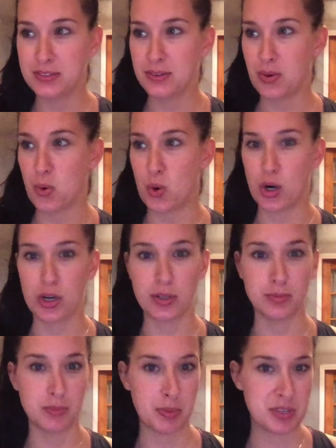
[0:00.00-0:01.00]
or
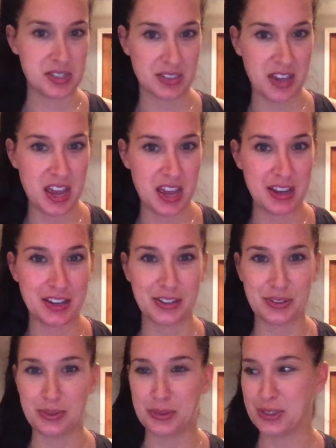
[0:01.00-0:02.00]
a piece of cake
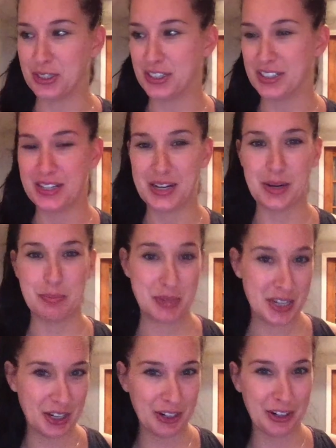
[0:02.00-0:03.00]
or a
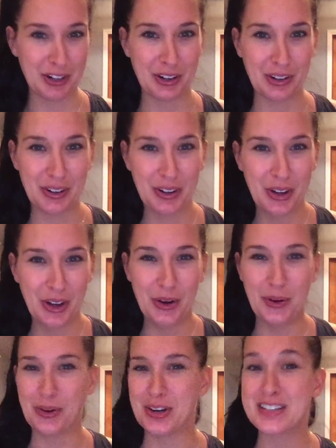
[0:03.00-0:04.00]
beer
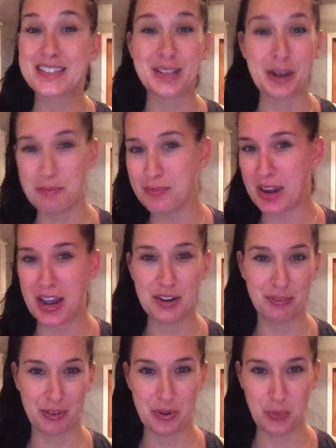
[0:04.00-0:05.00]
or some kind
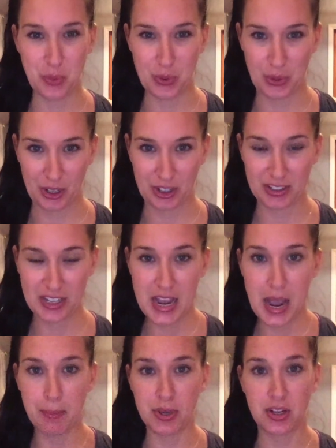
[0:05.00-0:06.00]
of reward,
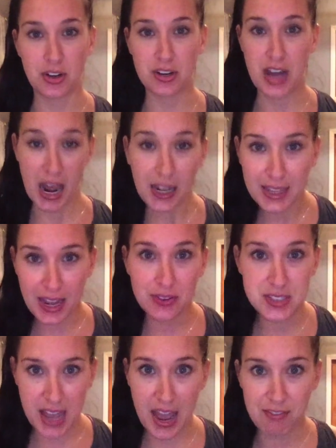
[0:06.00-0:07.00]
but you're not allowed
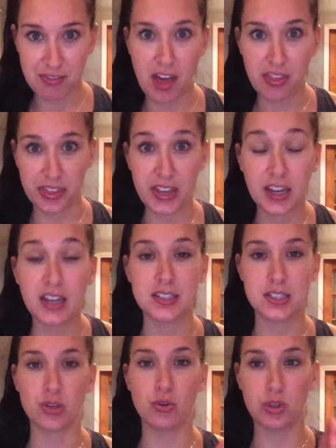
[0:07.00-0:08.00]
to have that thing
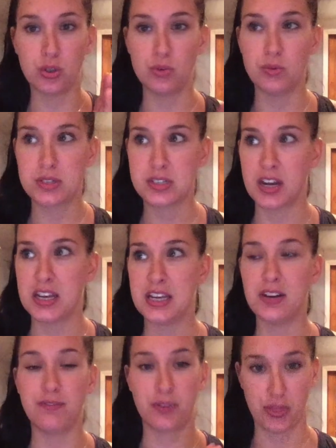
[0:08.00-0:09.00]
until you study
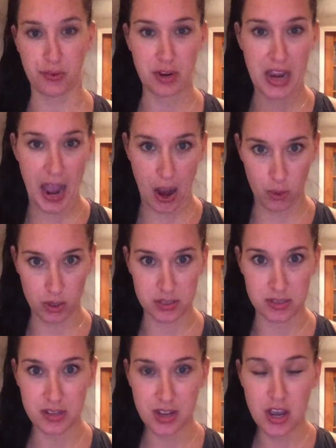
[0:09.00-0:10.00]
for 3
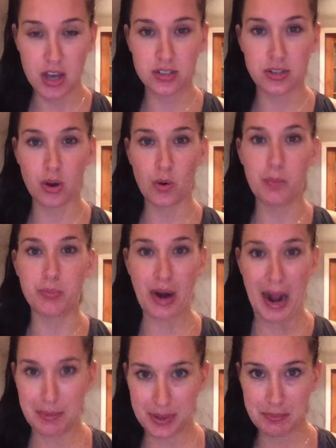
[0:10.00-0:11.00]
hours. So
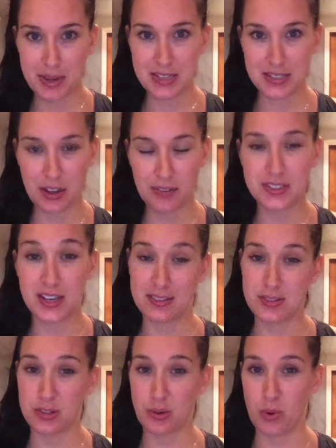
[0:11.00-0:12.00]
bribing myself
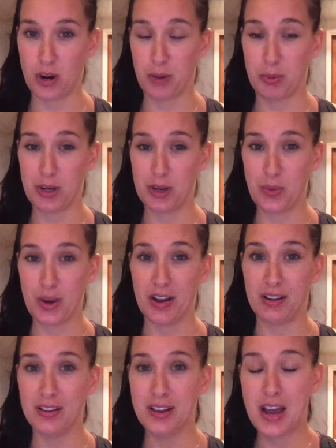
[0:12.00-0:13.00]
tends to work pretty
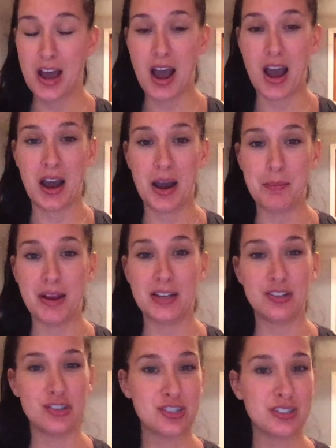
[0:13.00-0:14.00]
well. I
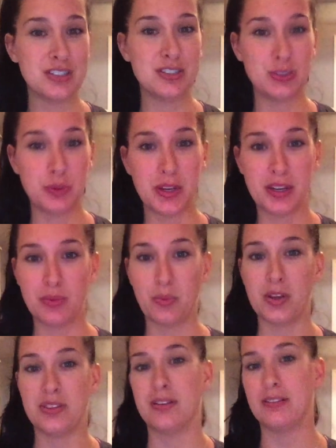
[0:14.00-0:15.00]
usually do it
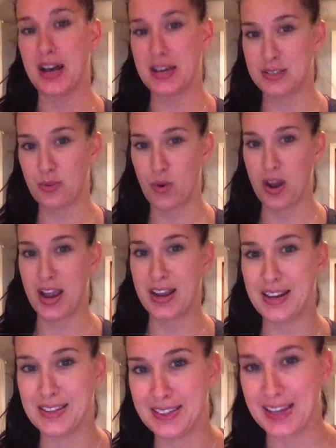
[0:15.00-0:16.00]
with a glass of wine
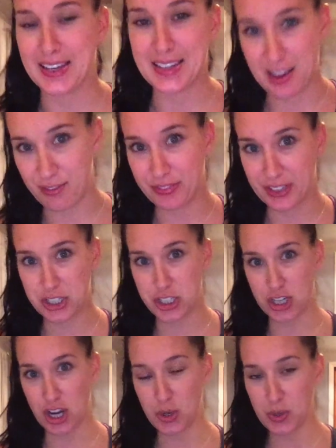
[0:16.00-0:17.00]
and like a Netflix
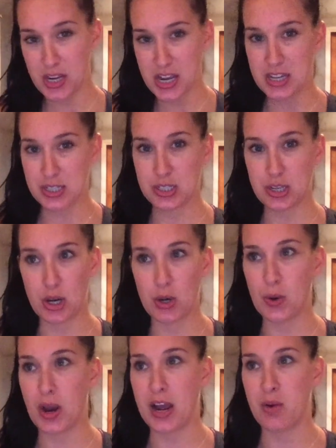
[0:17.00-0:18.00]
show.
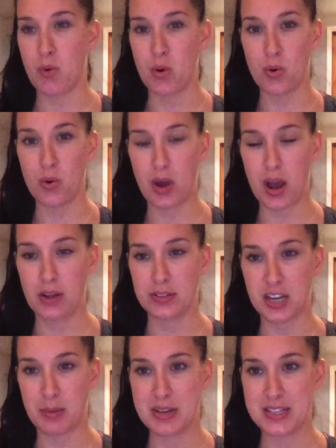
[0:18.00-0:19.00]
So I'll
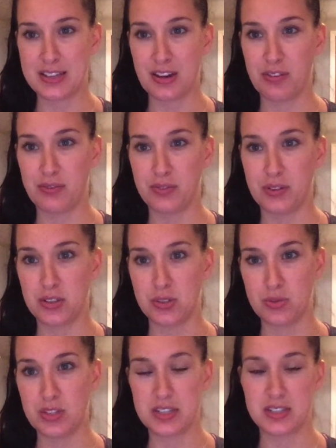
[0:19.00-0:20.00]
tell myself,
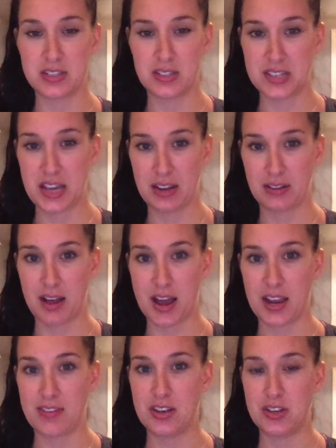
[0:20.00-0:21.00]
do this until 10 o'clock
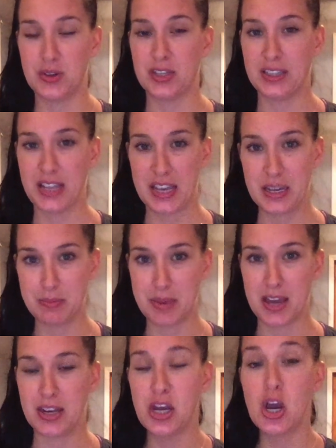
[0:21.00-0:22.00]
and then you can lay in
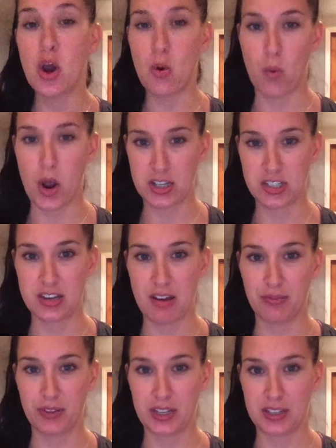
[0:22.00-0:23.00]
bed, watch
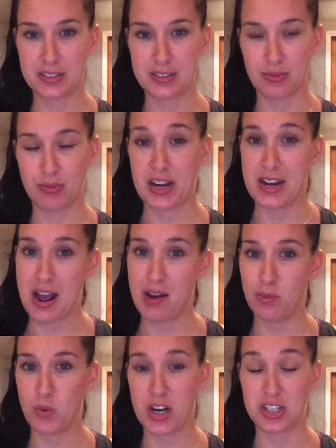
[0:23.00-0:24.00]
Netflix. Right now
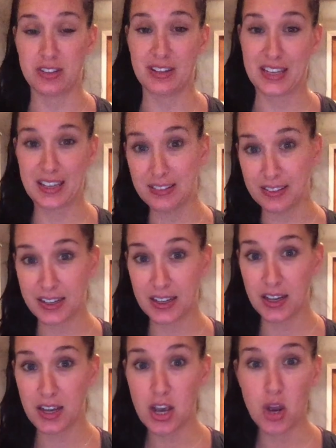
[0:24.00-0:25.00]
I'm watching The
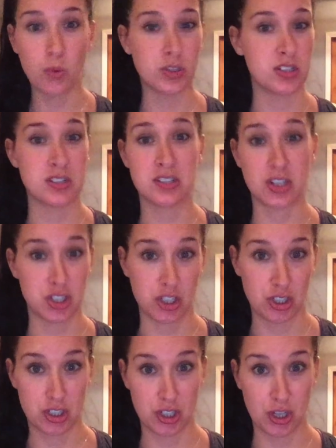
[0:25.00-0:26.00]
Killing, which is such a
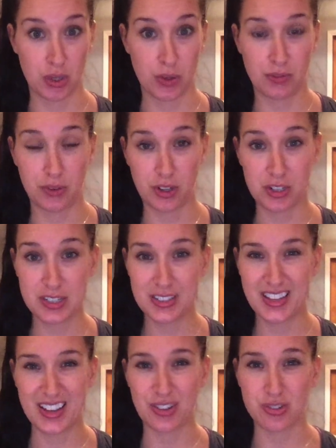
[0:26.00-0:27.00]
good show. If you're into
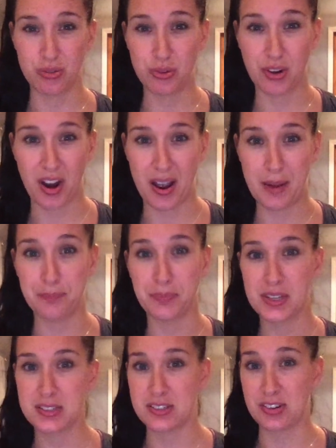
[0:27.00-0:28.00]
like true crime,
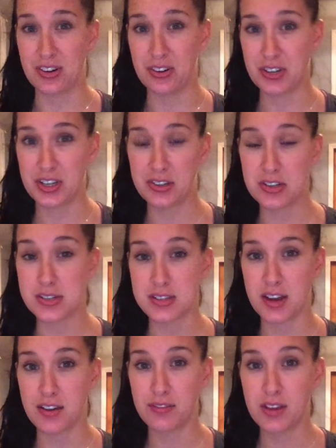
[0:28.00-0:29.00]
serial killer
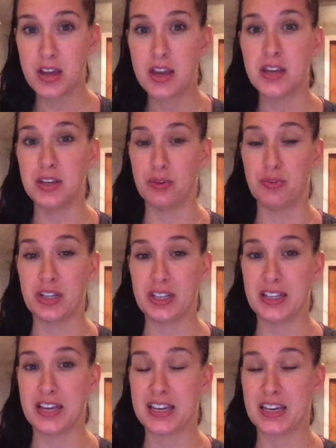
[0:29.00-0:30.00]
stuff, you'll really
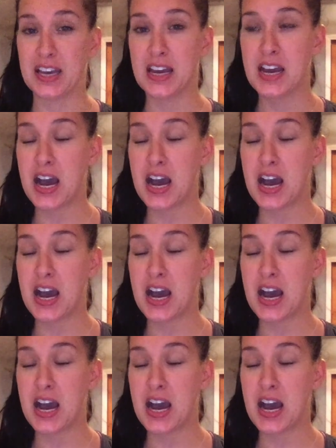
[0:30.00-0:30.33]
like it.